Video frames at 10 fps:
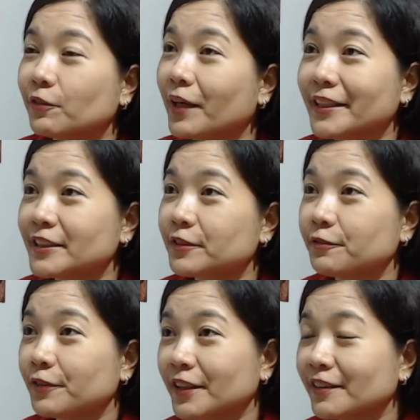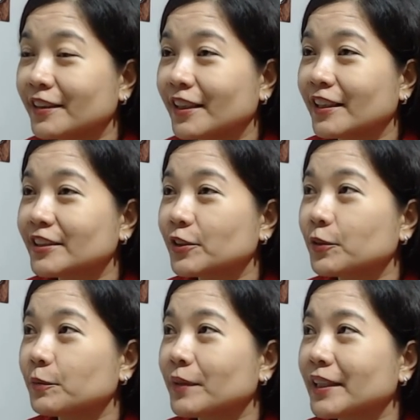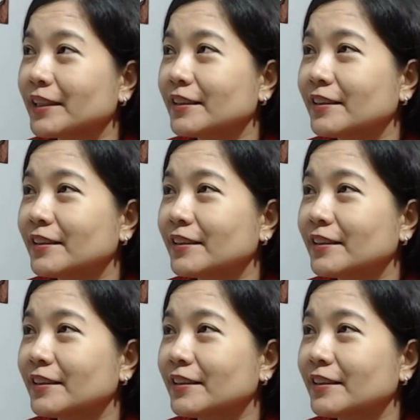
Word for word: rights field. Ah. So, parang, Jane, Good